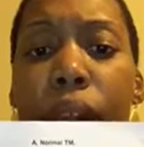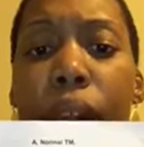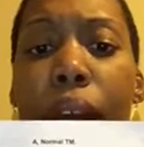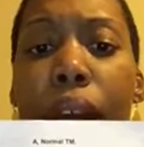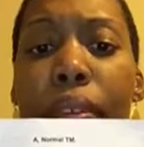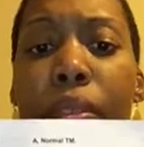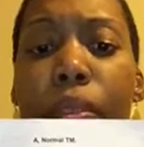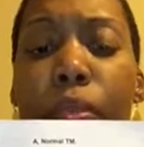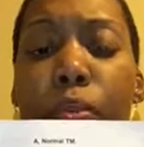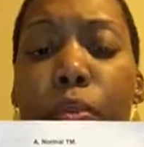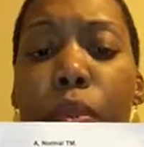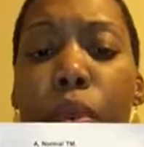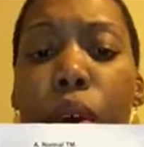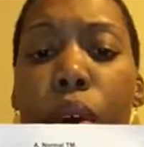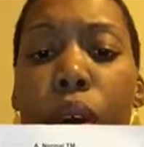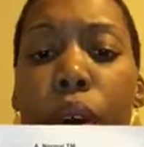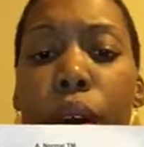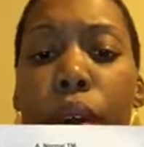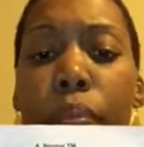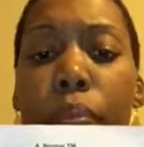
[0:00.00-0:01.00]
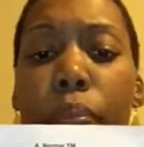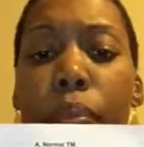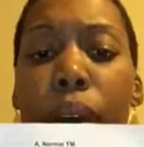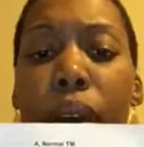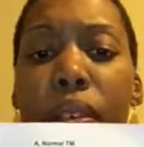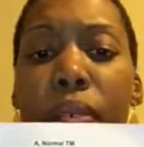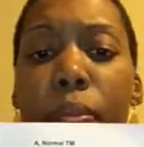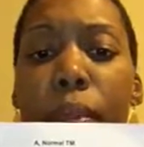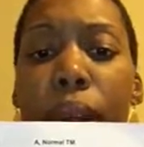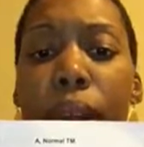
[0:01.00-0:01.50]
Lots more
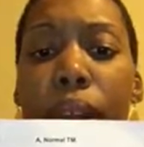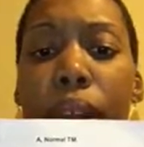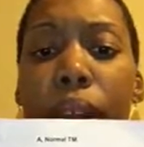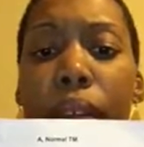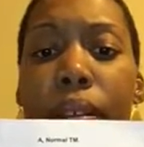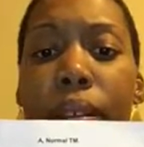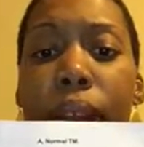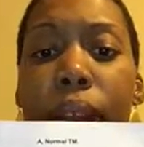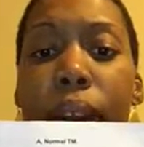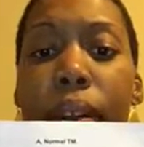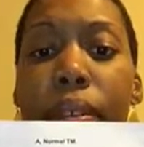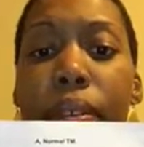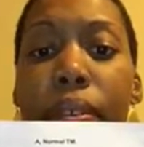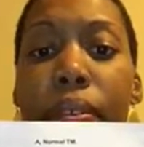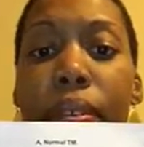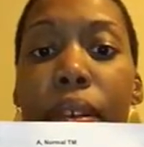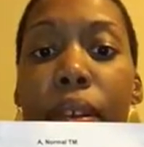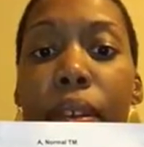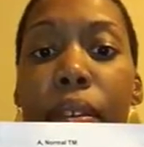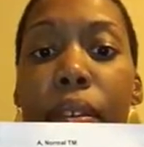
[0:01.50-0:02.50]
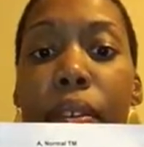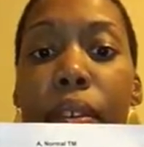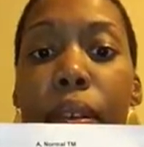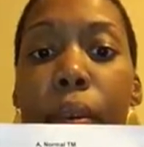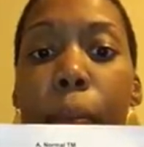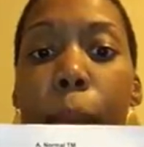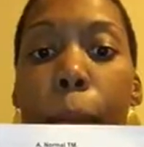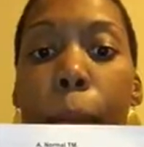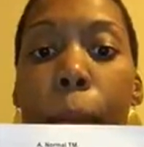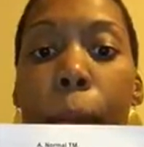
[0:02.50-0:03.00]
pus back there, and now it's starting
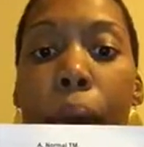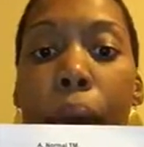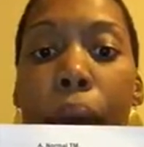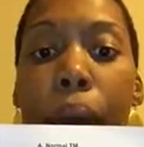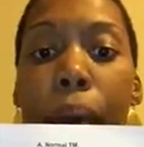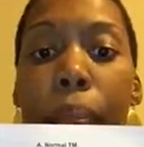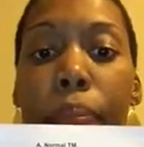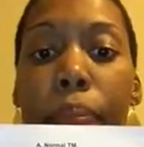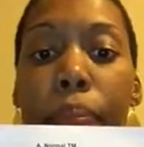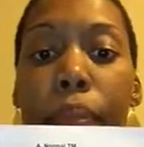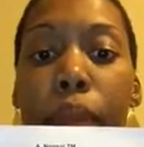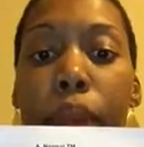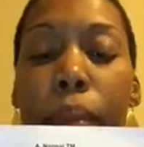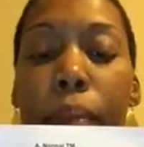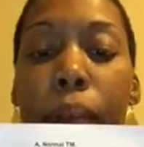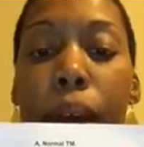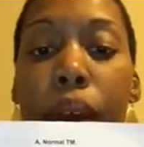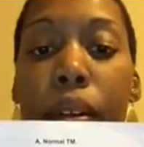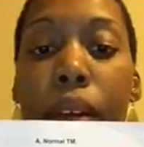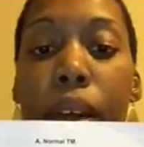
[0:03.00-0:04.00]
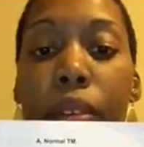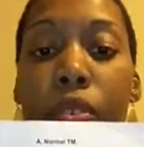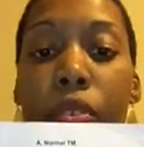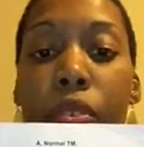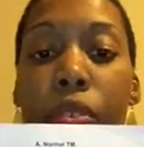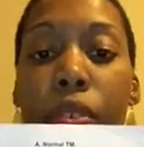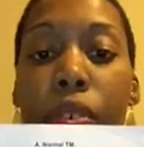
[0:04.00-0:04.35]
to, bam, come out at